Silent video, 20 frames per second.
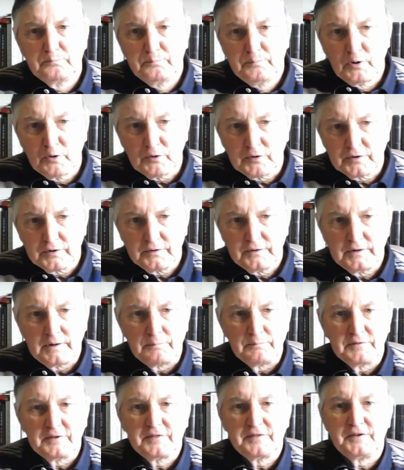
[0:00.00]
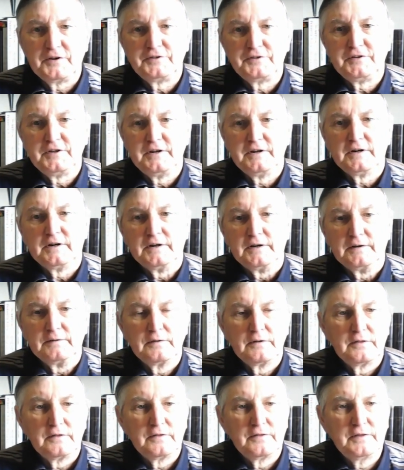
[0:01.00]
Book number 39,
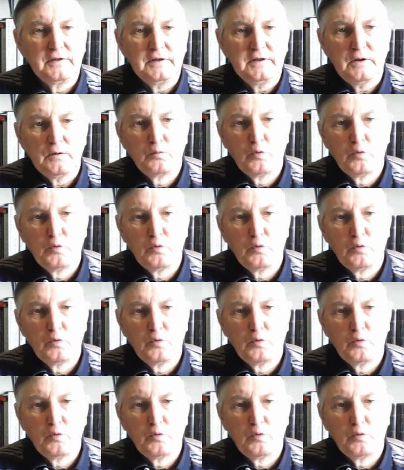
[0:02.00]
The